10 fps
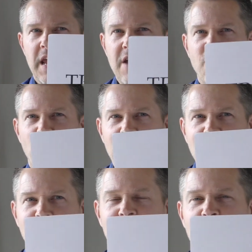if
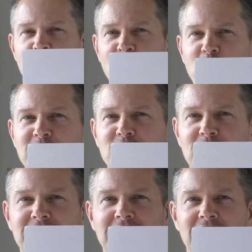we're the number one
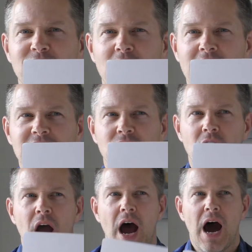trusted advisor,